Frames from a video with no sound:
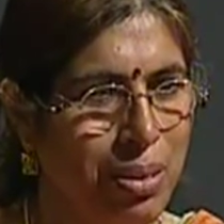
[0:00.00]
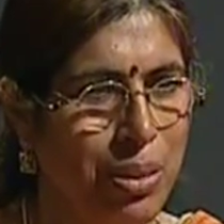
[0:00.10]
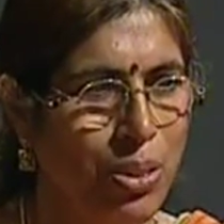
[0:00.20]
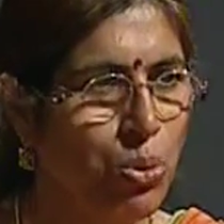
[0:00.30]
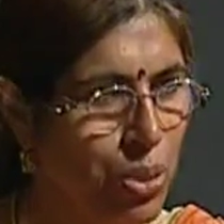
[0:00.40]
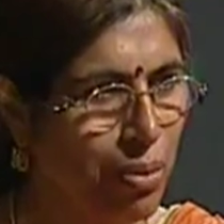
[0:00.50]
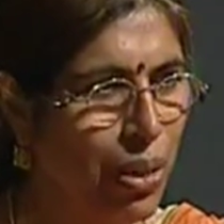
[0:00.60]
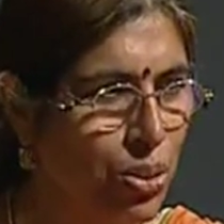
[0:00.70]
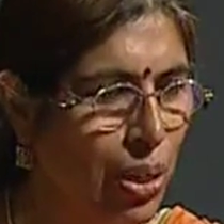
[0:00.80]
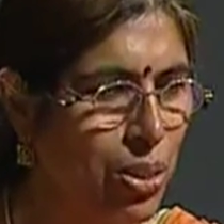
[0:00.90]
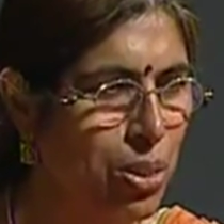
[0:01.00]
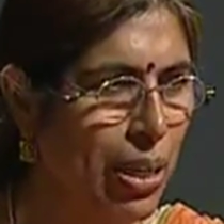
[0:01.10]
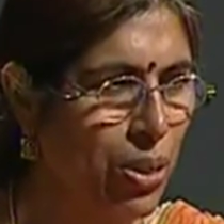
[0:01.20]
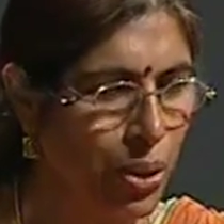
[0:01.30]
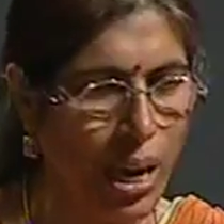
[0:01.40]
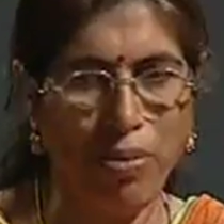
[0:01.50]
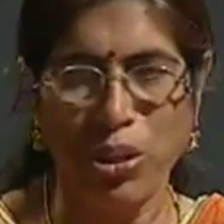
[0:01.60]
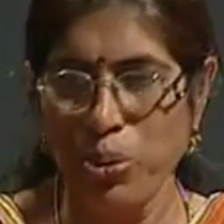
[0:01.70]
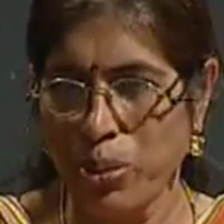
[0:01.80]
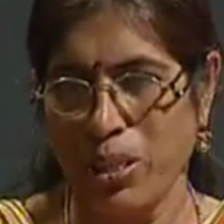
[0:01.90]
But using virtual instrument, you can have
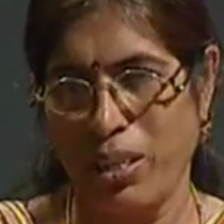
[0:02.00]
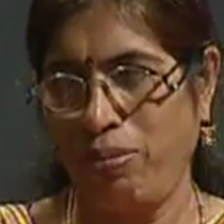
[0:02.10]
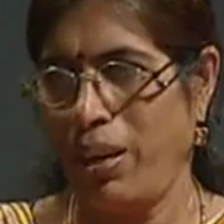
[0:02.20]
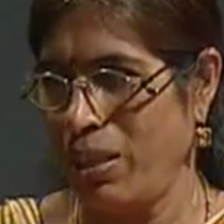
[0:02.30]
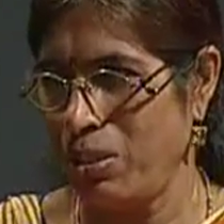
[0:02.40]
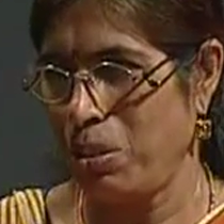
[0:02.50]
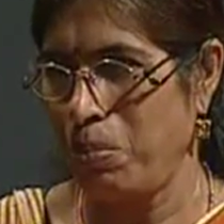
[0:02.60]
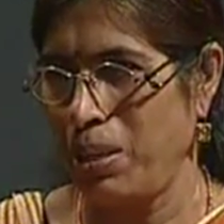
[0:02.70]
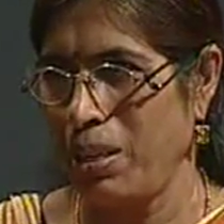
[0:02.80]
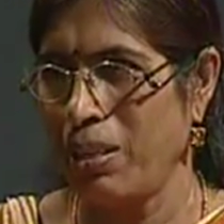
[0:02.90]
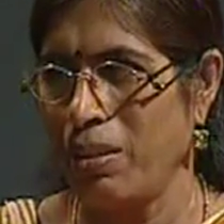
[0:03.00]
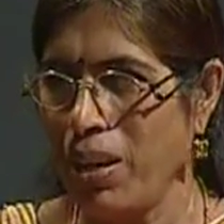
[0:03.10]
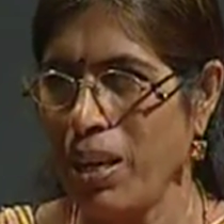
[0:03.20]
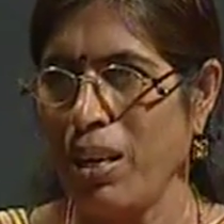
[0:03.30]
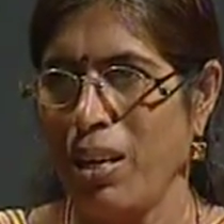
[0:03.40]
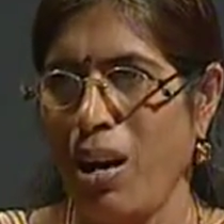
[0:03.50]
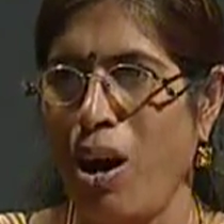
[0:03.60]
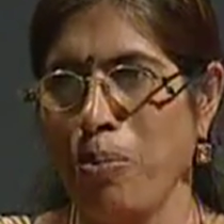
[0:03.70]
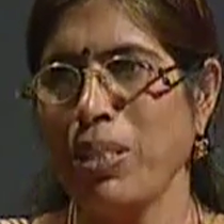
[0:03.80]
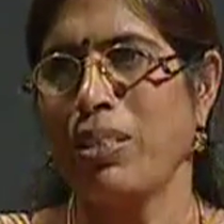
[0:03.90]
a user defined instrument, the way
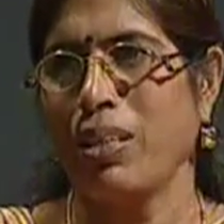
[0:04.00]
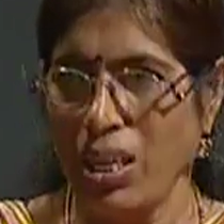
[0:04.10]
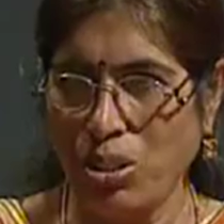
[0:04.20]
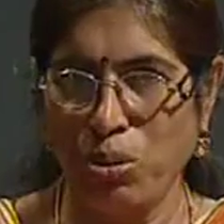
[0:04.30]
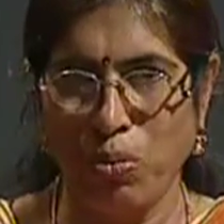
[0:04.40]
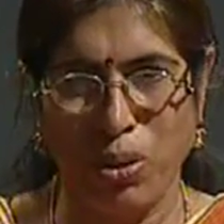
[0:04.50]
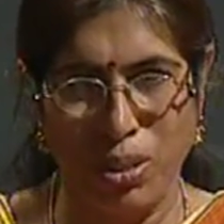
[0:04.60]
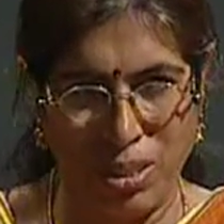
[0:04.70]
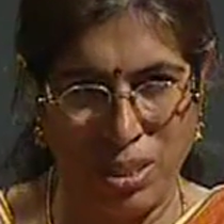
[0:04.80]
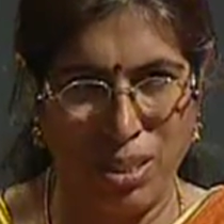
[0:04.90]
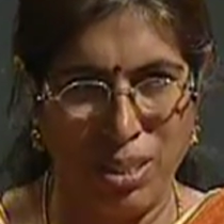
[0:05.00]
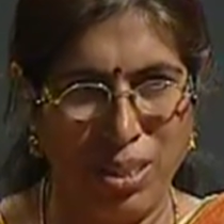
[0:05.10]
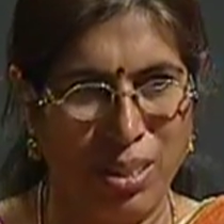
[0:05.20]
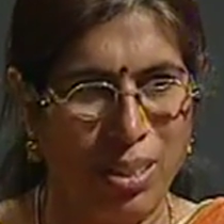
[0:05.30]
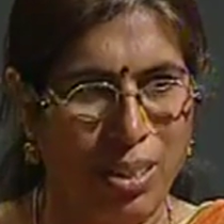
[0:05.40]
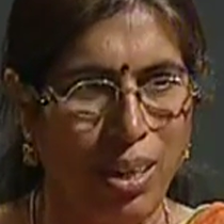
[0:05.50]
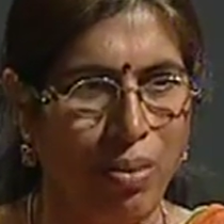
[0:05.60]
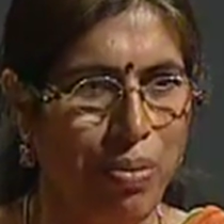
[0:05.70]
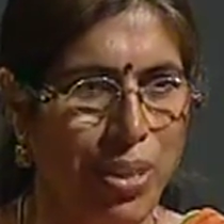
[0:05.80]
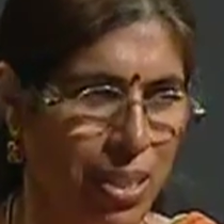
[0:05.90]
how much range you want,
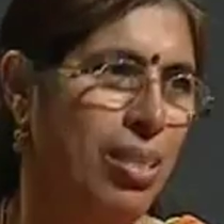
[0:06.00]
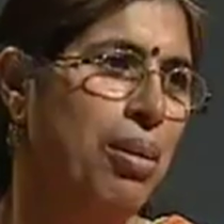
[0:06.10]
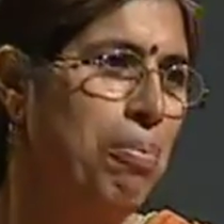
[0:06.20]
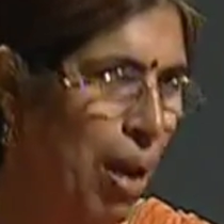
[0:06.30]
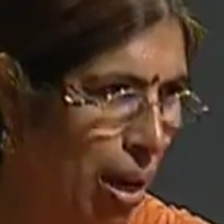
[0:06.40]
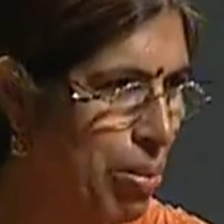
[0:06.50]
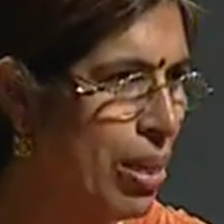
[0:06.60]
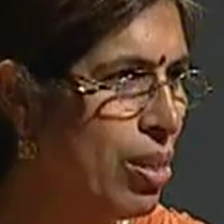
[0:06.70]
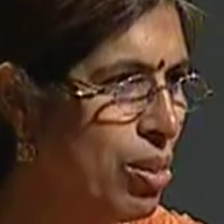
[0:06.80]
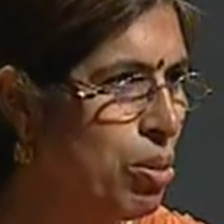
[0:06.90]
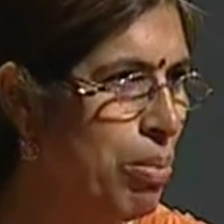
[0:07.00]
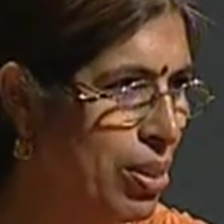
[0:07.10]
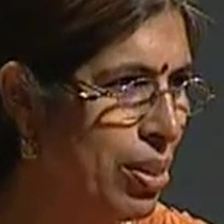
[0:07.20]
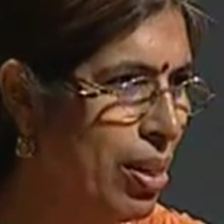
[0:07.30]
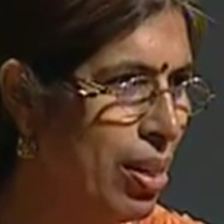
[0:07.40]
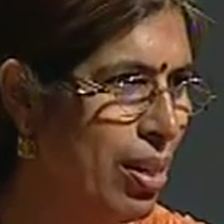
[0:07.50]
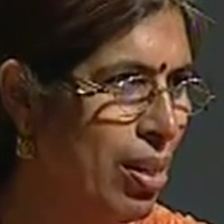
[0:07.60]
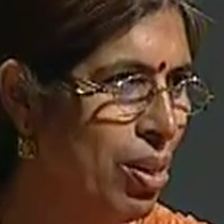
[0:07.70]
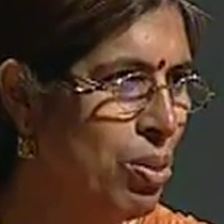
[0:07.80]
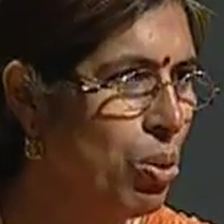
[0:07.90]
which parameters to measure.
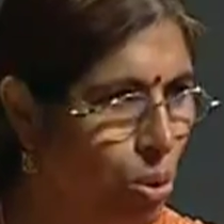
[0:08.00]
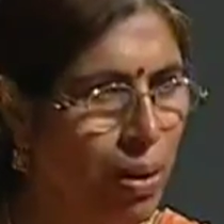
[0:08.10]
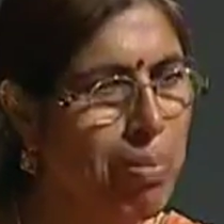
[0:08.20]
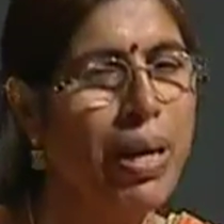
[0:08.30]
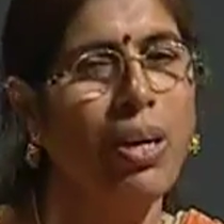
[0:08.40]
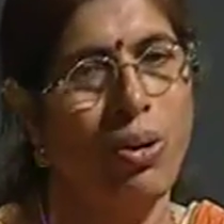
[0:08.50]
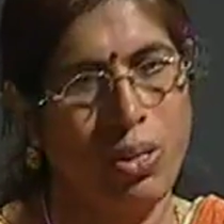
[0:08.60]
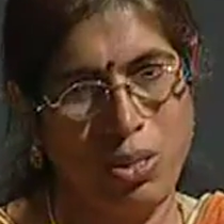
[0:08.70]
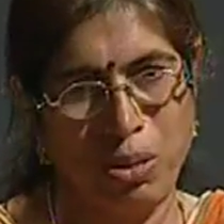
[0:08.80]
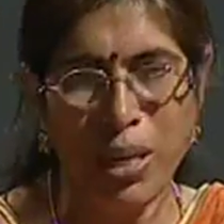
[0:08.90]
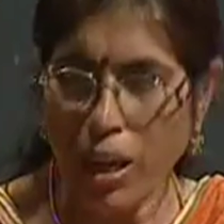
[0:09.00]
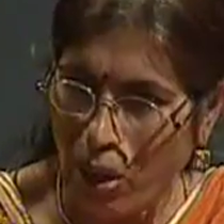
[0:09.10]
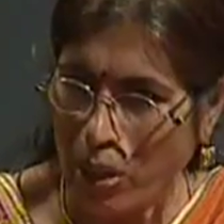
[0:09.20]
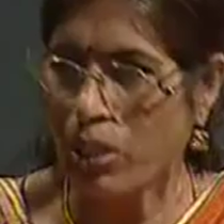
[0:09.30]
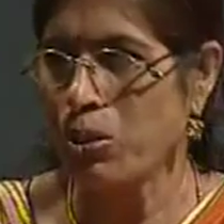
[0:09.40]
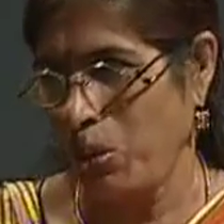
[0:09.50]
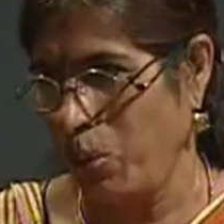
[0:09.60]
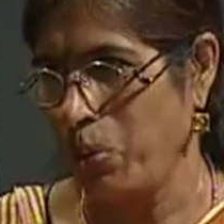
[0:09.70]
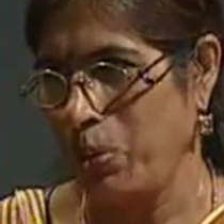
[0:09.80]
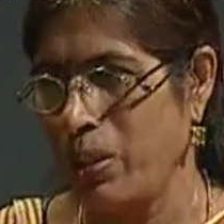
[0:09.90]
So you will make your instrument according to
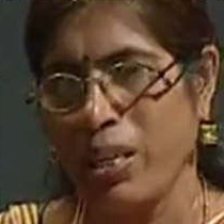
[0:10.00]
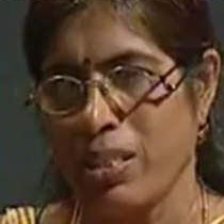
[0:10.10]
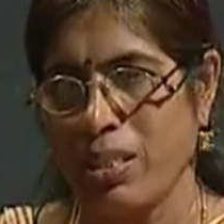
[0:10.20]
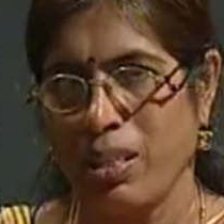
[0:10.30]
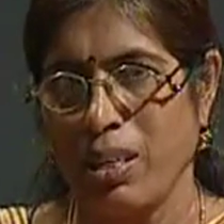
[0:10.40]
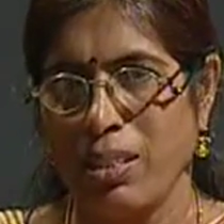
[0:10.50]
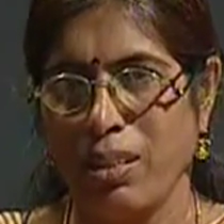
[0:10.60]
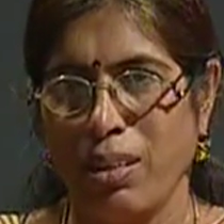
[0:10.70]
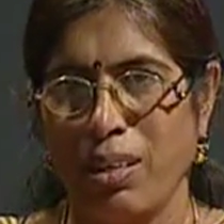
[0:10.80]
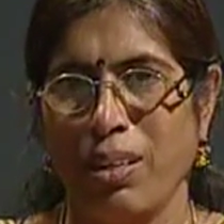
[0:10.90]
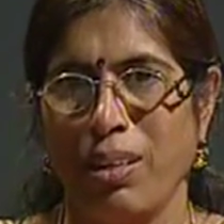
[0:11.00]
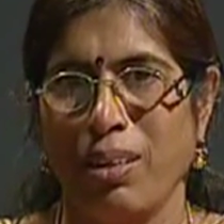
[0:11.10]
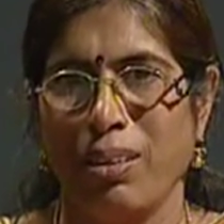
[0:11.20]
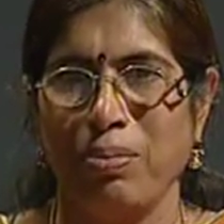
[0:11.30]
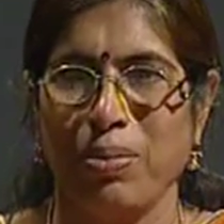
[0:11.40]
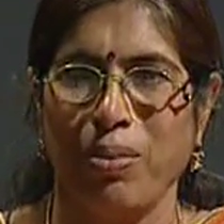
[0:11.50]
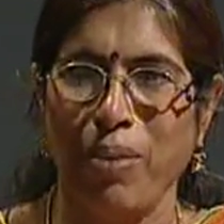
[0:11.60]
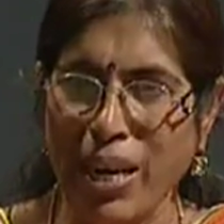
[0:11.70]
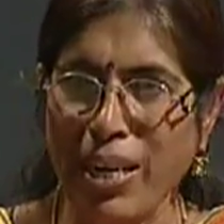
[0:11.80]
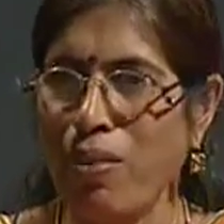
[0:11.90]
your needs. The
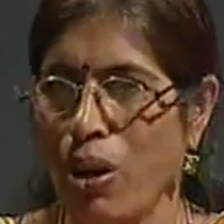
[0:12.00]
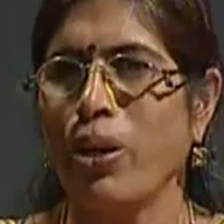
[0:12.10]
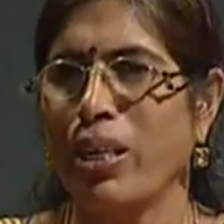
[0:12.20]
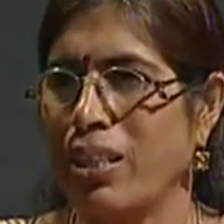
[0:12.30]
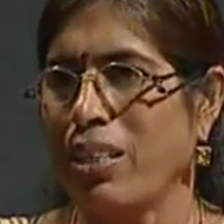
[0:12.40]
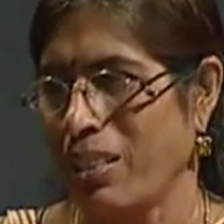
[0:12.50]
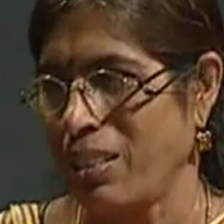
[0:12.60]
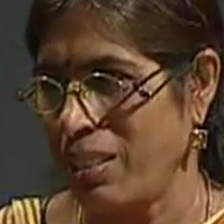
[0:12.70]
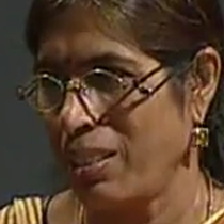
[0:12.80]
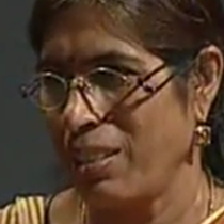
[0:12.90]
vendor will not dictate.